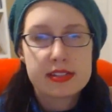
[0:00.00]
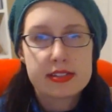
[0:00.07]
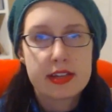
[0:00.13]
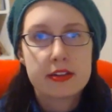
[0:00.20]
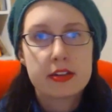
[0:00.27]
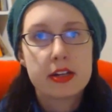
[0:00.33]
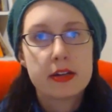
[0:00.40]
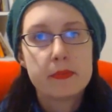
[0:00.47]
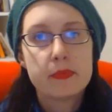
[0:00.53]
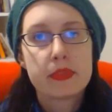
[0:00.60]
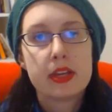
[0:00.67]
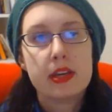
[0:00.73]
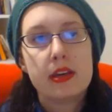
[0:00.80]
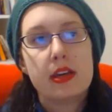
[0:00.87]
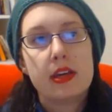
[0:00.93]
etc.,
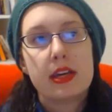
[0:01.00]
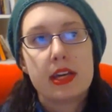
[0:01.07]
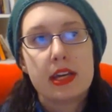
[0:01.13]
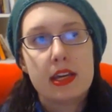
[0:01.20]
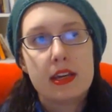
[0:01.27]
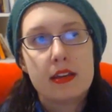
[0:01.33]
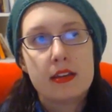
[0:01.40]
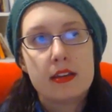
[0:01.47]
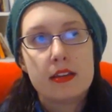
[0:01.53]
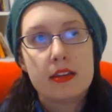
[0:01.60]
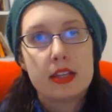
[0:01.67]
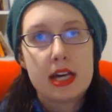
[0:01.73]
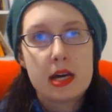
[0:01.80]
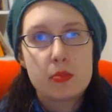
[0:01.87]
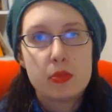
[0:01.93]

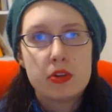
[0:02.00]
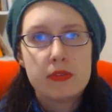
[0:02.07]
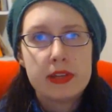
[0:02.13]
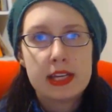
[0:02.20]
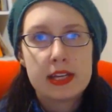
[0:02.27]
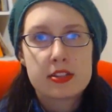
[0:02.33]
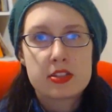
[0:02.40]
in that movie.